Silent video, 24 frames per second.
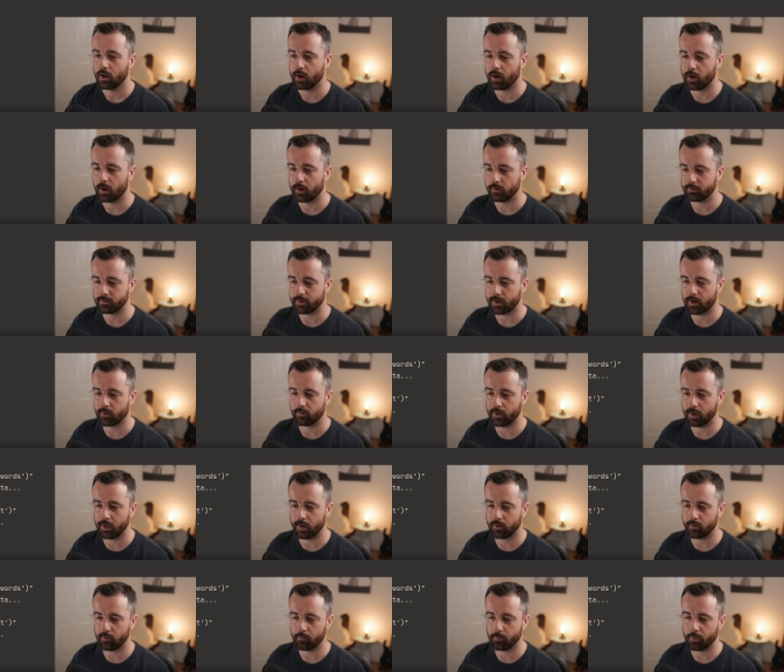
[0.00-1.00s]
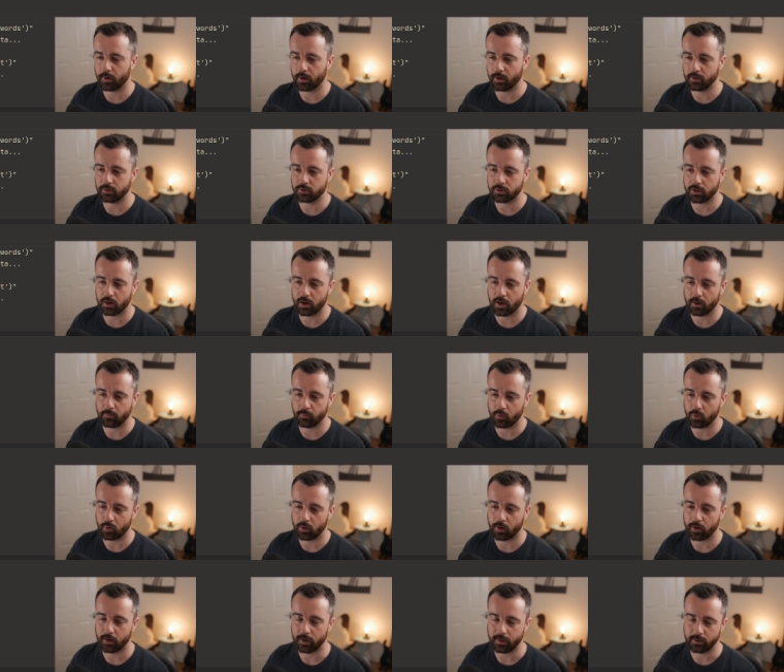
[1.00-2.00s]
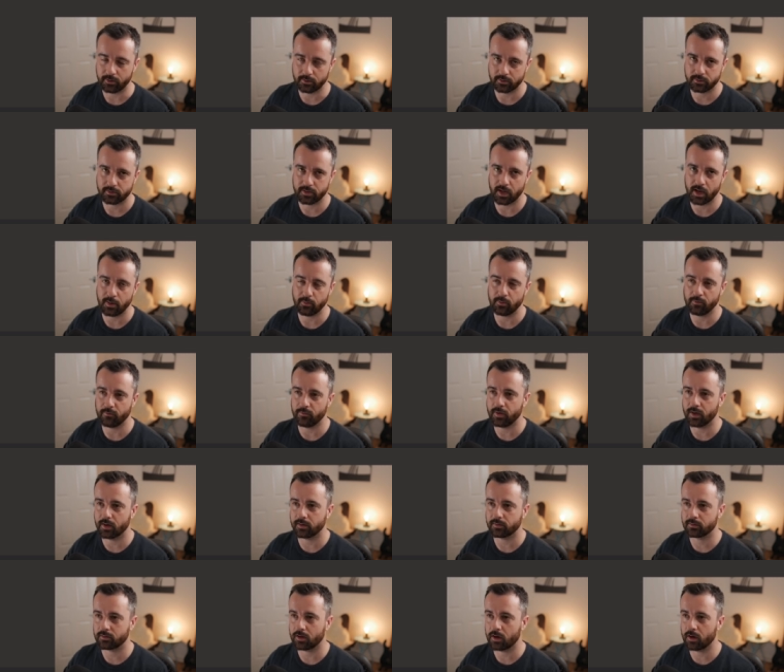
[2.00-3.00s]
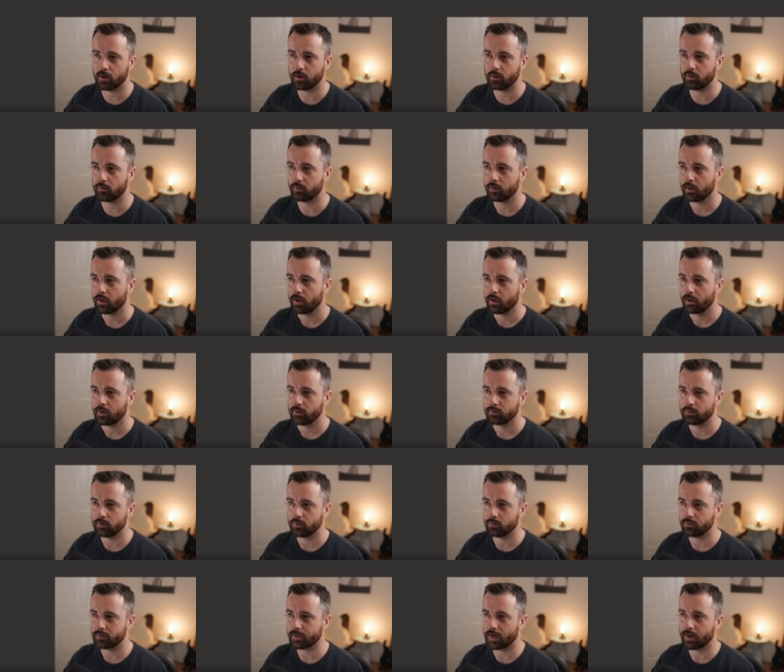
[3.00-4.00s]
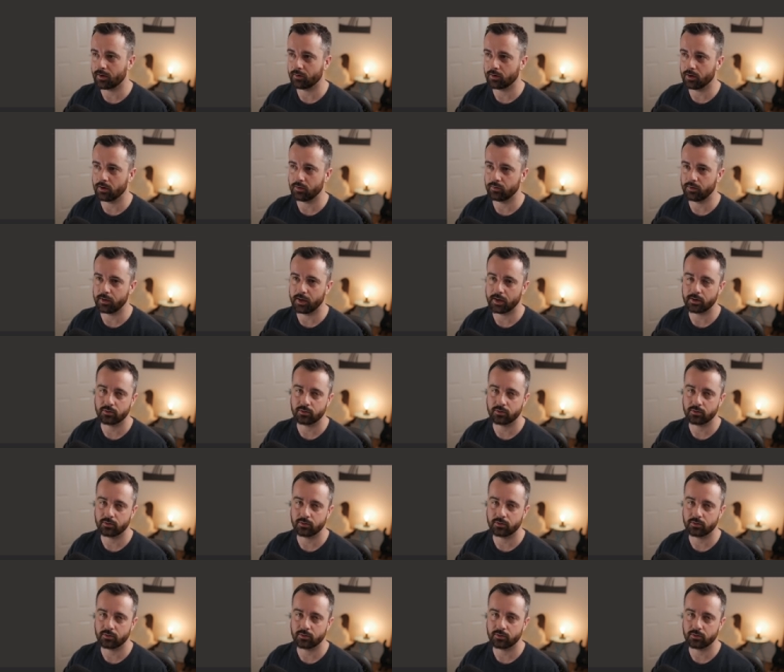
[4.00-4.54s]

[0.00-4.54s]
uh, down here in PyCharm or in the same in V S Code to download the